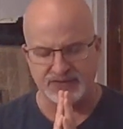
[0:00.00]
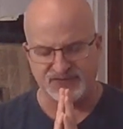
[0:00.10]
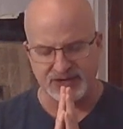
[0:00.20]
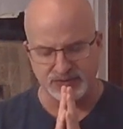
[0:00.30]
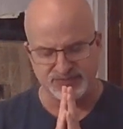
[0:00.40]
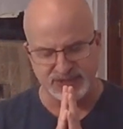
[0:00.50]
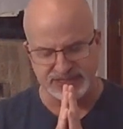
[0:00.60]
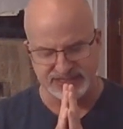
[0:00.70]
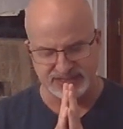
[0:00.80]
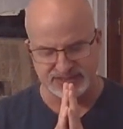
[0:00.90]
fighting with
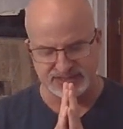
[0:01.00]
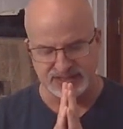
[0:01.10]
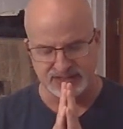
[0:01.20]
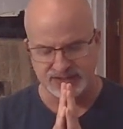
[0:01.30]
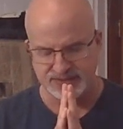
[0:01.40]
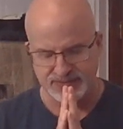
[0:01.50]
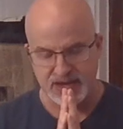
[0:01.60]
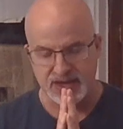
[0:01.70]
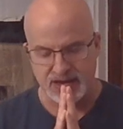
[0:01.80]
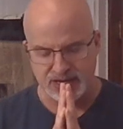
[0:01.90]
PTSD.
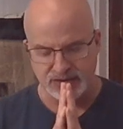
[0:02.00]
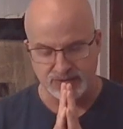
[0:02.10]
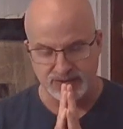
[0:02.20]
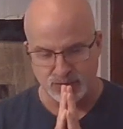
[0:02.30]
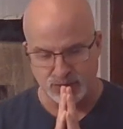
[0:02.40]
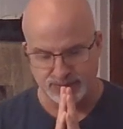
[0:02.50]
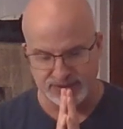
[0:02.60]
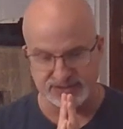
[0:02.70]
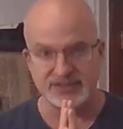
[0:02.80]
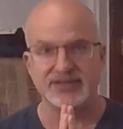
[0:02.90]
And you and me, world peace.
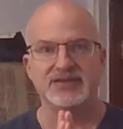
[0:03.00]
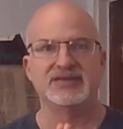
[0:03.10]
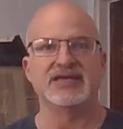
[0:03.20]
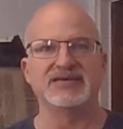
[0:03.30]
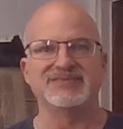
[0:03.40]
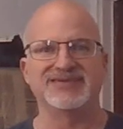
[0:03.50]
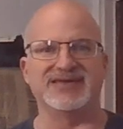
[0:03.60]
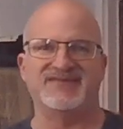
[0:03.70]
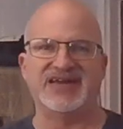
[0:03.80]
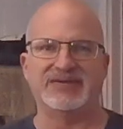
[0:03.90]
Thank you.
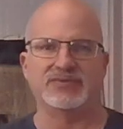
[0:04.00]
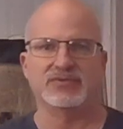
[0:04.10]
Till now.